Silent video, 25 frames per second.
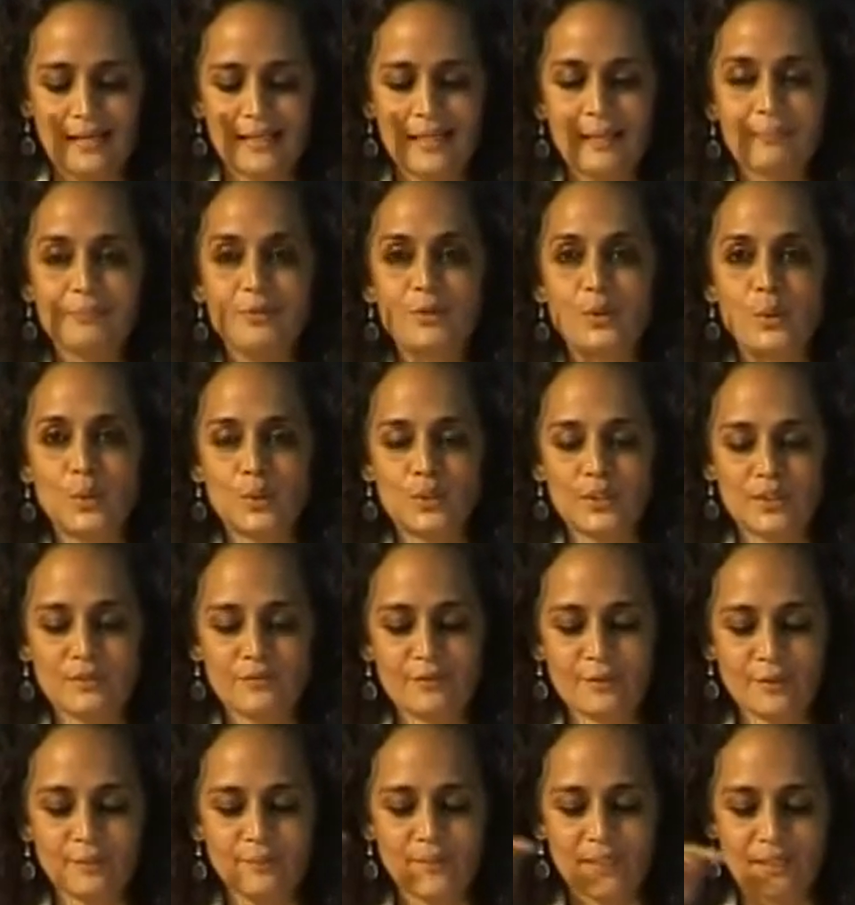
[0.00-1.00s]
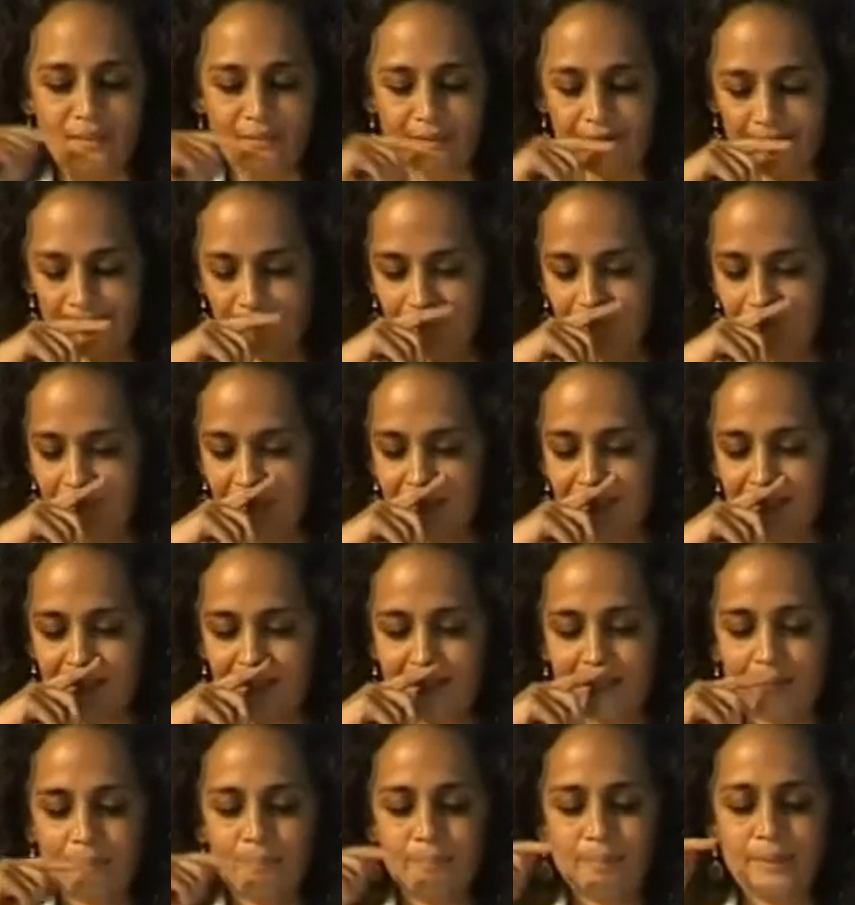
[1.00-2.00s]
and I'm quoting from it,
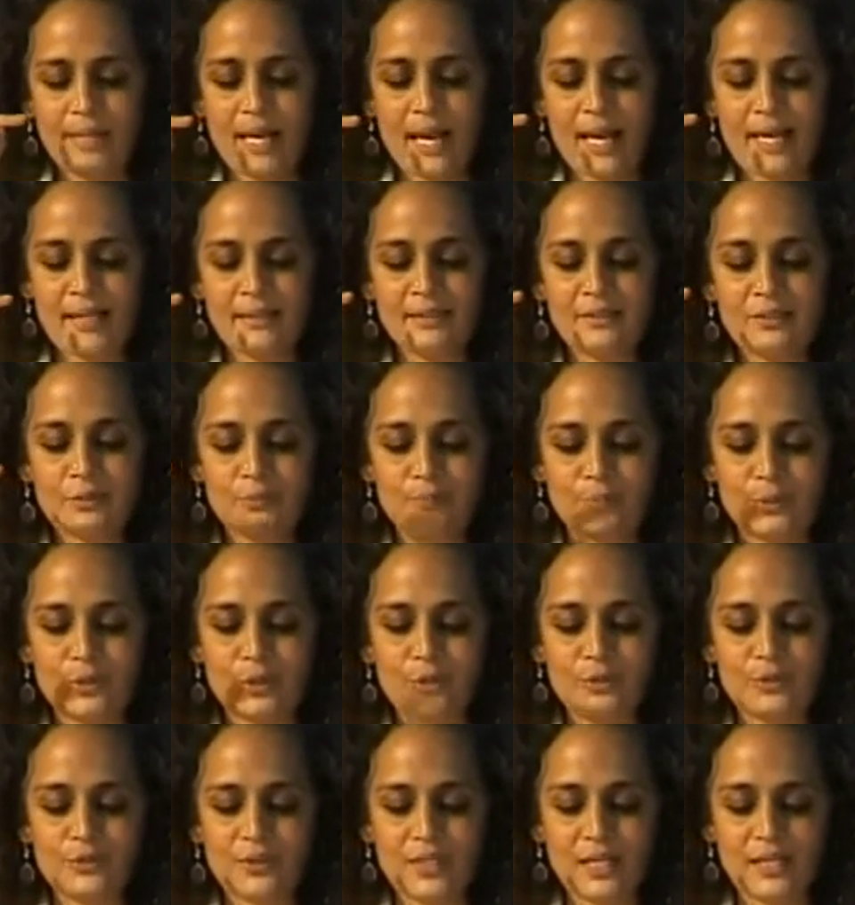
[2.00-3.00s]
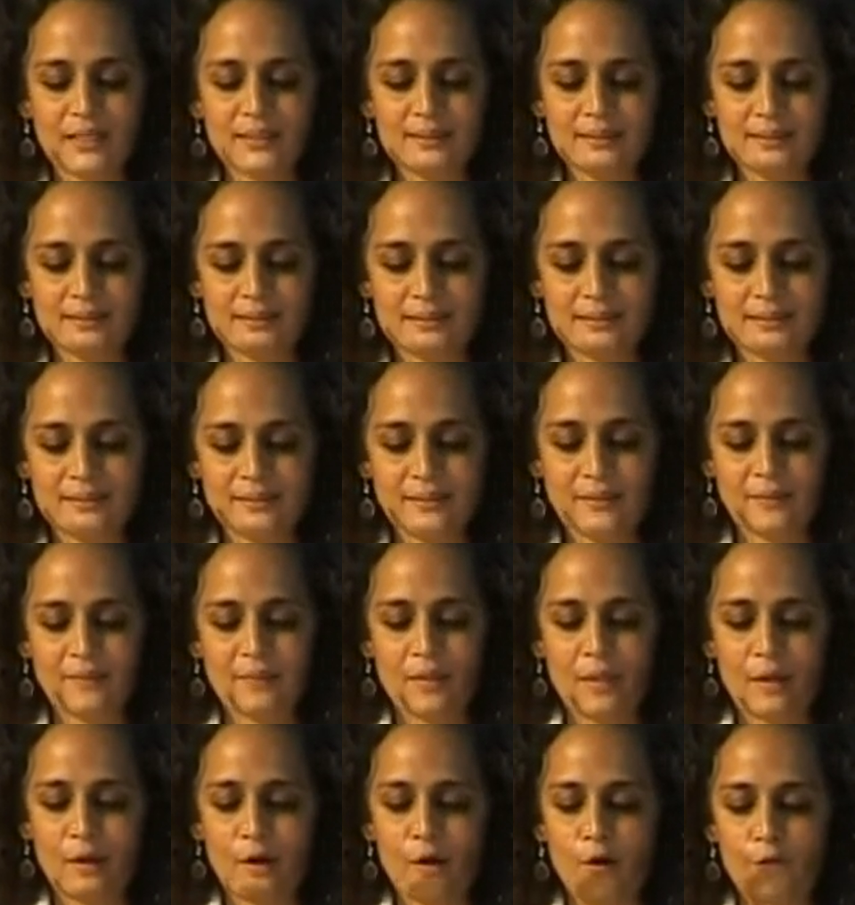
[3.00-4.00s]
a planned process
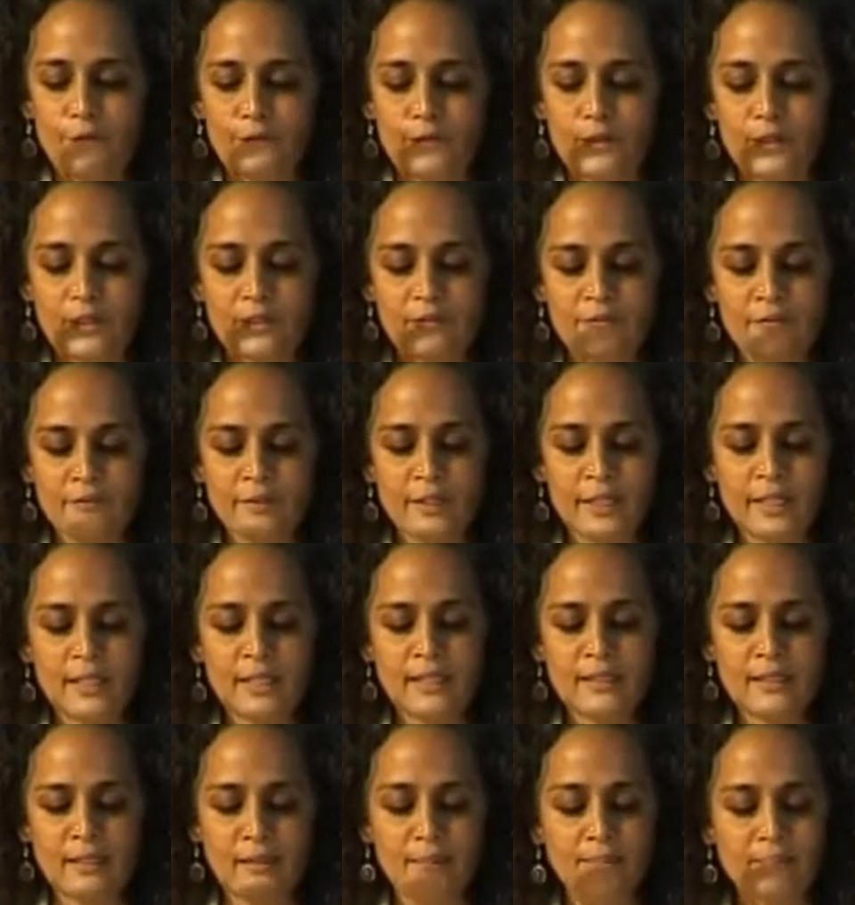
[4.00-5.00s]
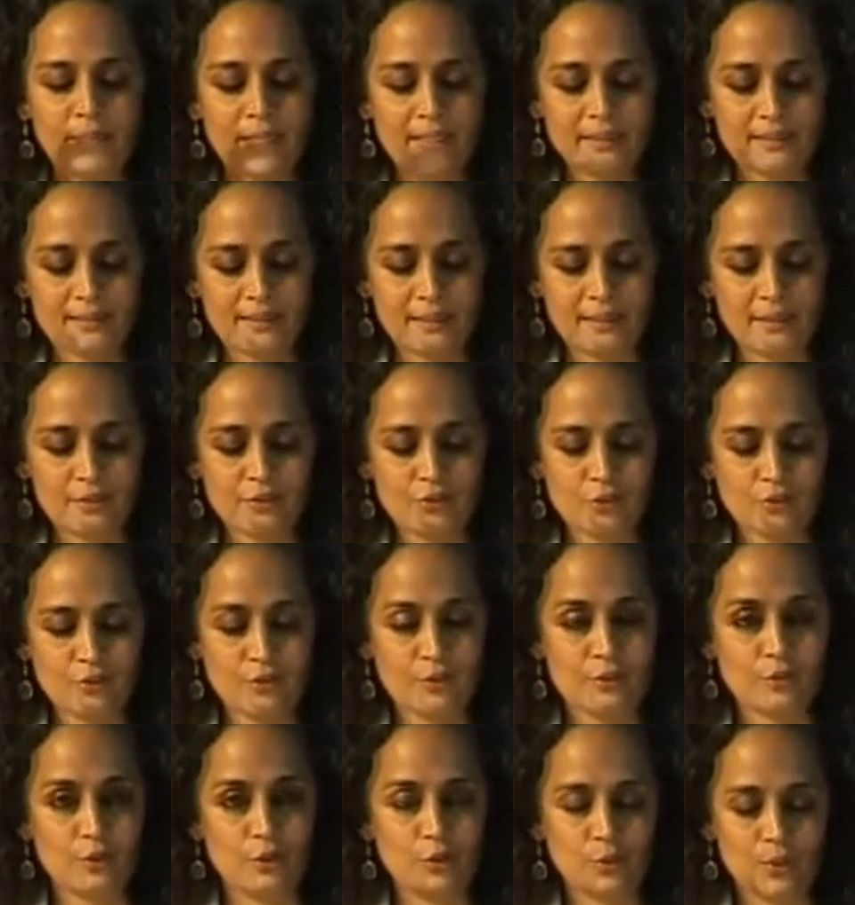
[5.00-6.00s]
of conveying a
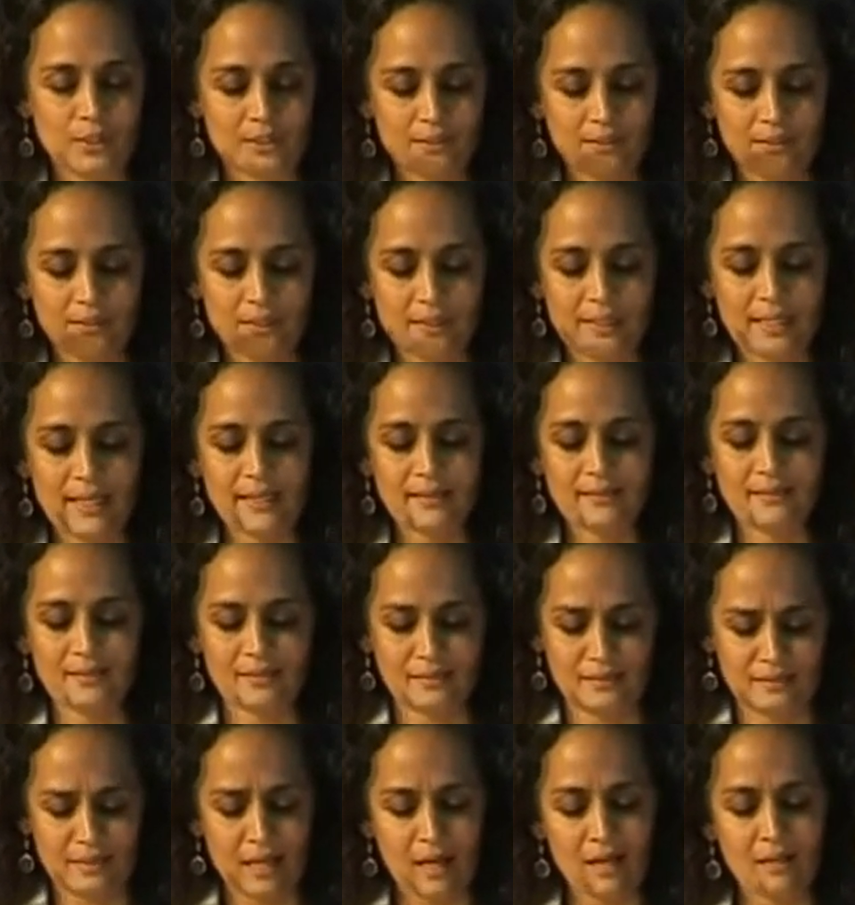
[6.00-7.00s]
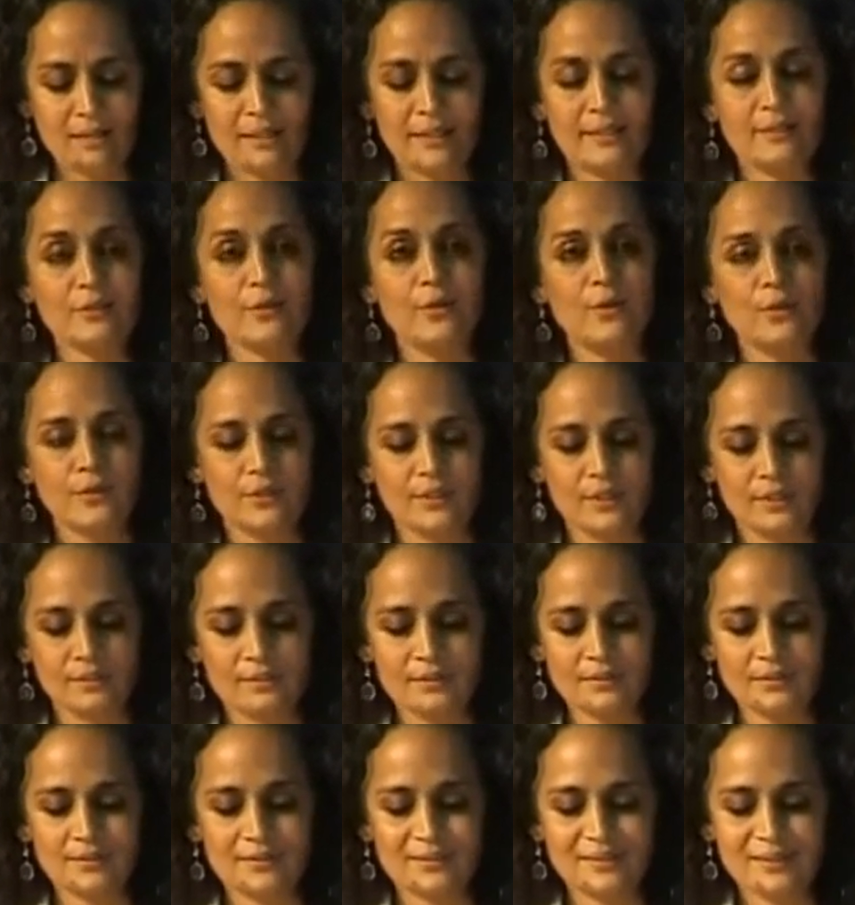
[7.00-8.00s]
message to a select target
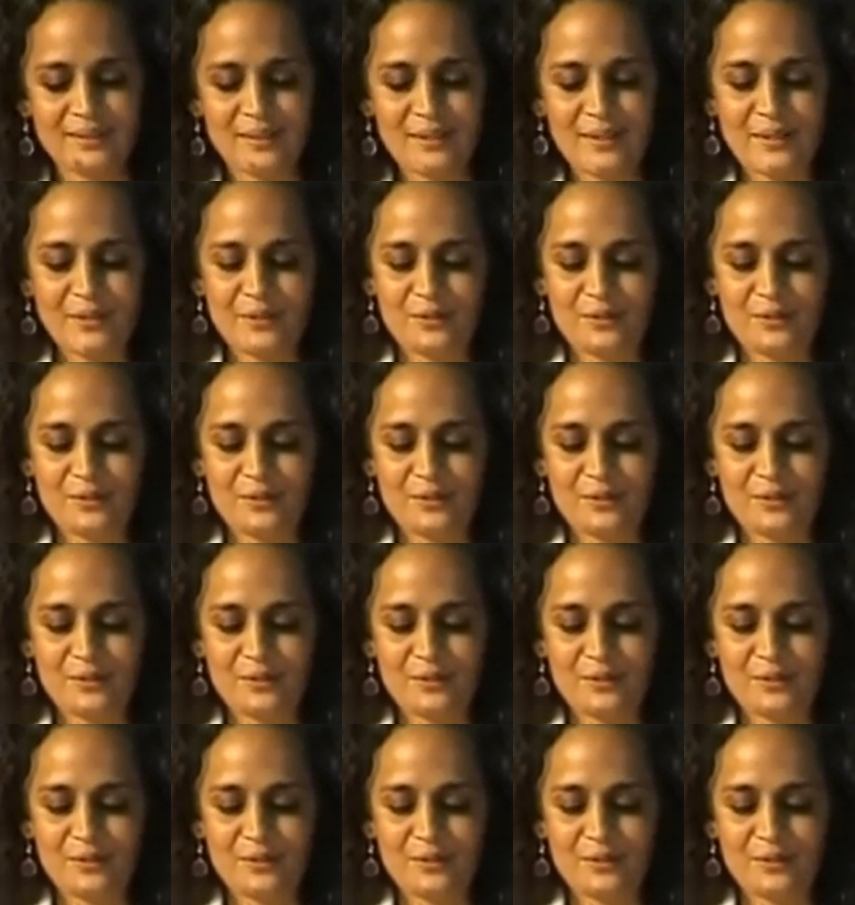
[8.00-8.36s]
audience